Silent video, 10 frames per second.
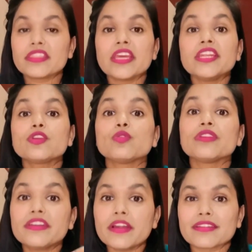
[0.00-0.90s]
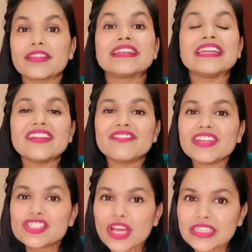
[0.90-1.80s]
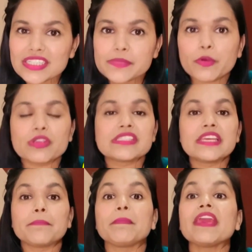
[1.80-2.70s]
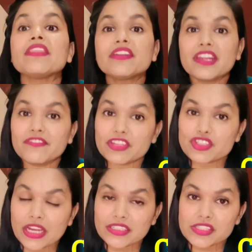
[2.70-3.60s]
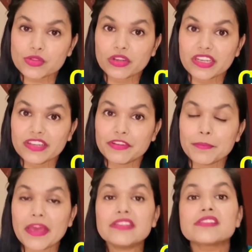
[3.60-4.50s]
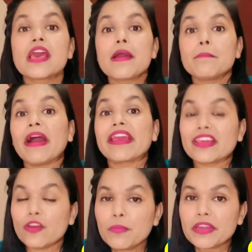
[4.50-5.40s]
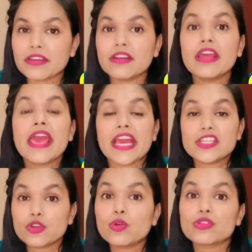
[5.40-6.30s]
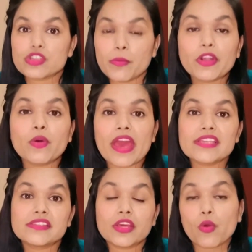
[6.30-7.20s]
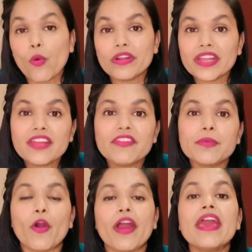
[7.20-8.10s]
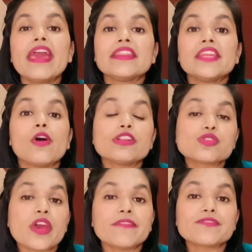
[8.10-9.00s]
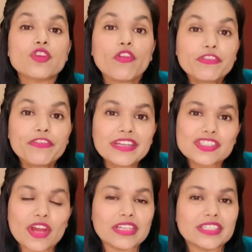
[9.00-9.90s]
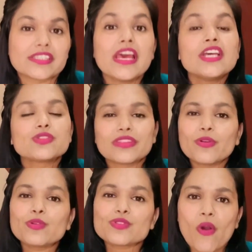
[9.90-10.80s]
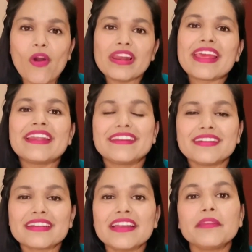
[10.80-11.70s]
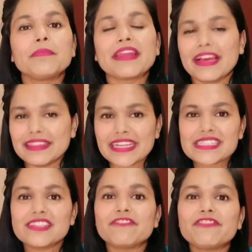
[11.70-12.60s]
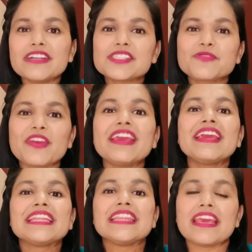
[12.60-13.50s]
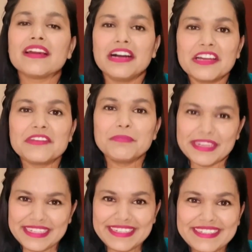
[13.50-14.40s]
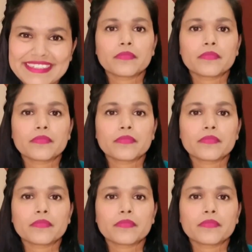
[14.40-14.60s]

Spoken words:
They need to deduct the delivery charges because they pay the delivery charges to the delivery men by kilometer. As you know, Zomato has their own delivery boy. They also have software charges. So those all get deducted. But yeah, that's the first way they earn money.